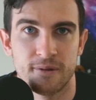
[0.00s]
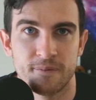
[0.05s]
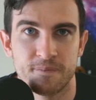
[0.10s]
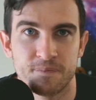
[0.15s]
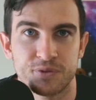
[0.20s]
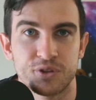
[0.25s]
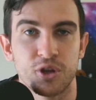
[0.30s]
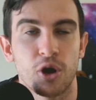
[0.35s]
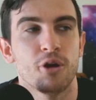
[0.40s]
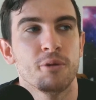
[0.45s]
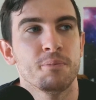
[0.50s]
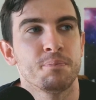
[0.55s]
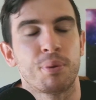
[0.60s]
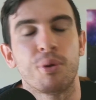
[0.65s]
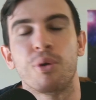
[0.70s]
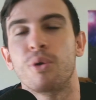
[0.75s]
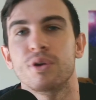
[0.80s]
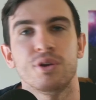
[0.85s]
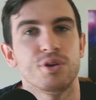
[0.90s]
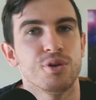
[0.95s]
Don't
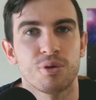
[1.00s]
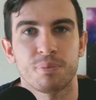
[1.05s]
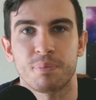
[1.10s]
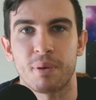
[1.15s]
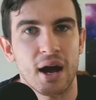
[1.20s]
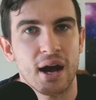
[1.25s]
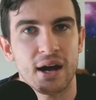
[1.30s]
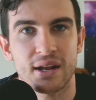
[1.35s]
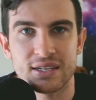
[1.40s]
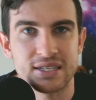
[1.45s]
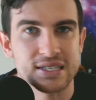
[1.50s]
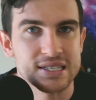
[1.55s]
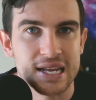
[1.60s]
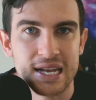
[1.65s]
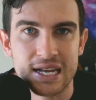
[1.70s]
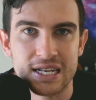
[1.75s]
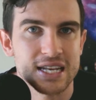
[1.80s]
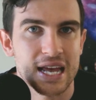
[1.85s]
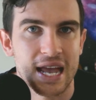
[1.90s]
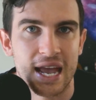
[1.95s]
put your partner's
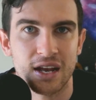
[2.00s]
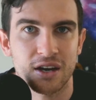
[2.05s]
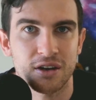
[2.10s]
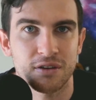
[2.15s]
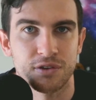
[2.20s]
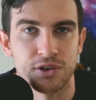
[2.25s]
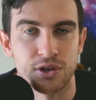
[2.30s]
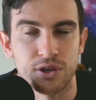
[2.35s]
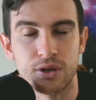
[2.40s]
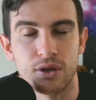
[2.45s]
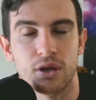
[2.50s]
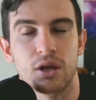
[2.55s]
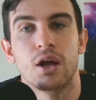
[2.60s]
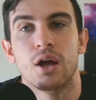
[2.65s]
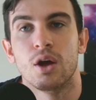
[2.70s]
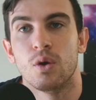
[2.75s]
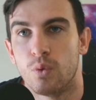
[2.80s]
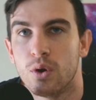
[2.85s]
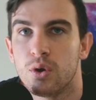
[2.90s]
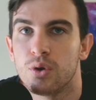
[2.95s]
needs ahead of you.
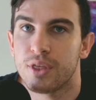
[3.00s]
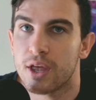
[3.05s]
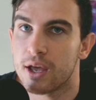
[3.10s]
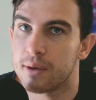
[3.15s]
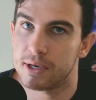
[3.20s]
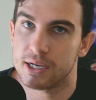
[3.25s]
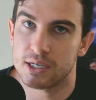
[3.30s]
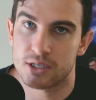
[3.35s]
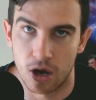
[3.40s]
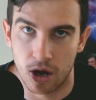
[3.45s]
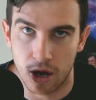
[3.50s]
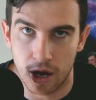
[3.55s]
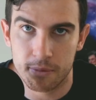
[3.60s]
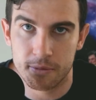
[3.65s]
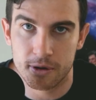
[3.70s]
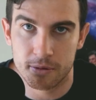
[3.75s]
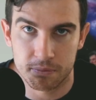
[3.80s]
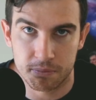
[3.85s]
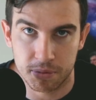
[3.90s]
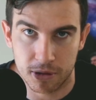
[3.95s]
Will there be time
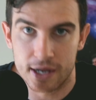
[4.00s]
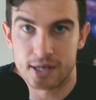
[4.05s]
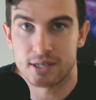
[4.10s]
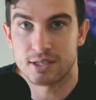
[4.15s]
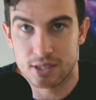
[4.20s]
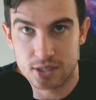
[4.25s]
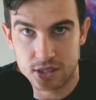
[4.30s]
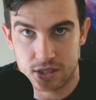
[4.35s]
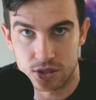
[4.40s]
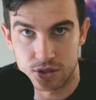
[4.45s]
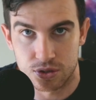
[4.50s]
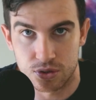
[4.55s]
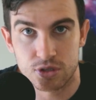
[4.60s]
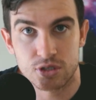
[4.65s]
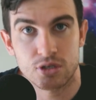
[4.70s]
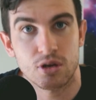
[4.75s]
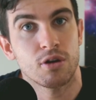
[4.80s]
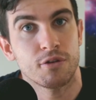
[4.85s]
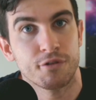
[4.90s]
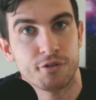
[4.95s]
and places to do
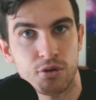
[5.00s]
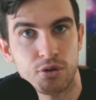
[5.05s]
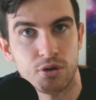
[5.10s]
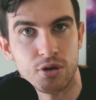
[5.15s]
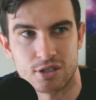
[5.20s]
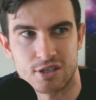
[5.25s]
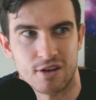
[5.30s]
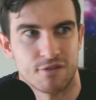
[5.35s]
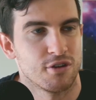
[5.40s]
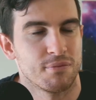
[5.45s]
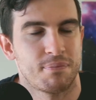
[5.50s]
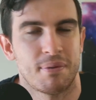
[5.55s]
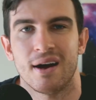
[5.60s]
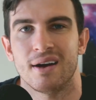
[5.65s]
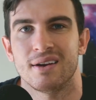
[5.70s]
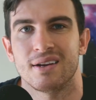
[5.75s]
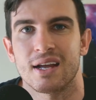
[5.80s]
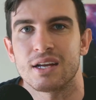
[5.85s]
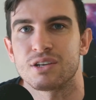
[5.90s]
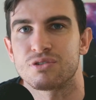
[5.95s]
so? Of course. If your partner
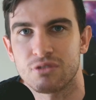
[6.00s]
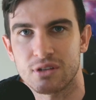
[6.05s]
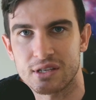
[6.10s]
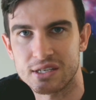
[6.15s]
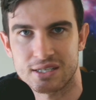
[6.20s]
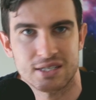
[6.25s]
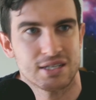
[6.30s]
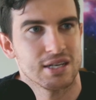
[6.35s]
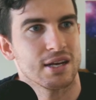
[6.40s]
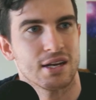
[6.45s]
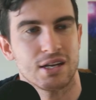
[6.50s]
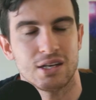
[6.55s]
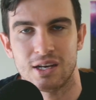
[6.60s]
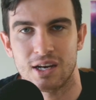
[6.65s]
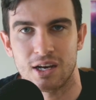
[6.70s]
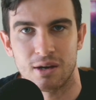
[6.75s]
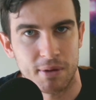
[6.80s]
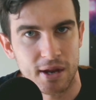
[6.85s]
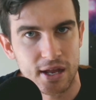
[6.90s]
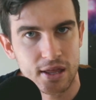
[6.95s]
gets really sick and you need
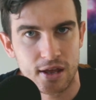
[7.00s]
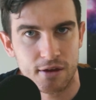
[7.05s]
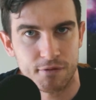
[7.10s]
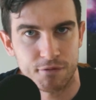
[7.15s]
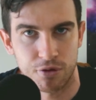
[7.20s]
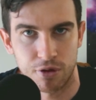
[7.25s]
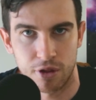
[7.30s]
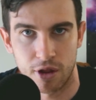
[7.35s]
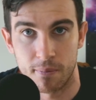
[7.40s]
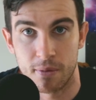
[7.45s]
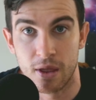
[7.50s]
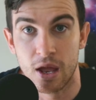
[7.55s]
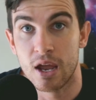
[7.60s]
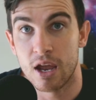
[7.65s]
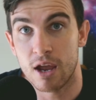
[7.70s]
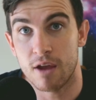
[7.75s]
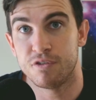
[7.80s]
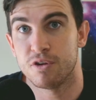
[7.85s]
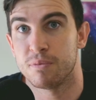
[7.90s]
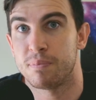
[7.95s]
to be there for them,
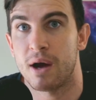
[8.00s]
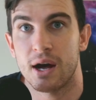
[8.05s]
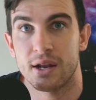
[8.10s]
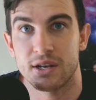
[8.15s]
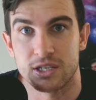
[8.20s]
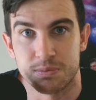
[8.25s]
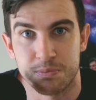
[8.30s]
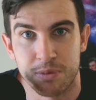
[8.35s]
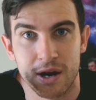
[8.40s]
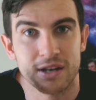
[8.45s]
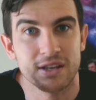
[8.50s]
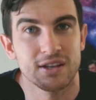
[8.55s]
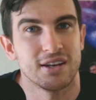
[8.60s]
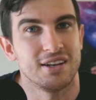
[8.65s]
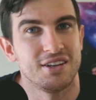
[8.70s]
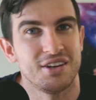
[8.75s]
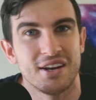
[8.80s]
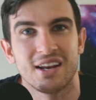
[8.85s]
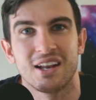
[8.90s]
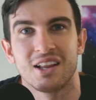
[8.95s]
if your partner's pregnant and
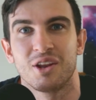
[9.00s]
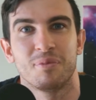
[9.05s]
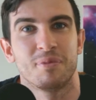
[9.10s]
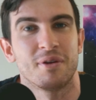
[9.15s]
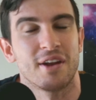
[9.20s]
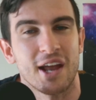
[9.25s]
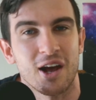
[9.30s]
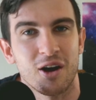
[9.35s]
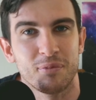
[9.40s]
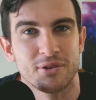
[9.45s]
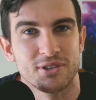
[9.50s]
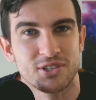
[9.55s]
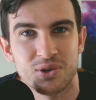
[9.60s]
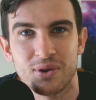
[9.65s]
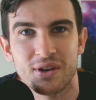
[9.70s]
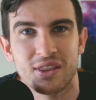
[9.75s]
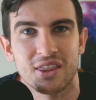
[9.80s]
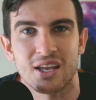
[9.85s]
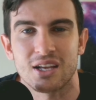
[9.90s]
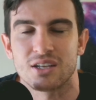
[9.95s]
you need a little bit of help with
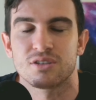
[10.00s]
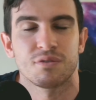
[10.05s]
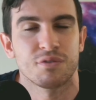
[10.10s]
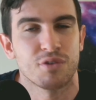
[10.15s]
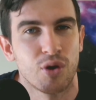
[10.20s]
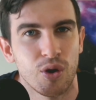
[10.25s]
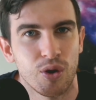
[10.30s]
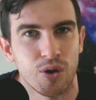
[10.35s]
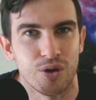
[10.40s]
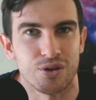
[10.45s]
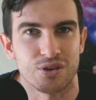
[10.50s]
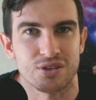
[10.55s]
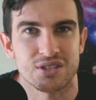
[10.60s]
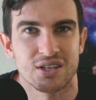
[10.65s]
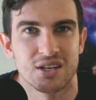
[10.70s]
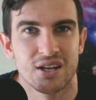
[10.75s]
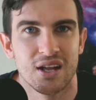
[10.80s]
doing things, of course.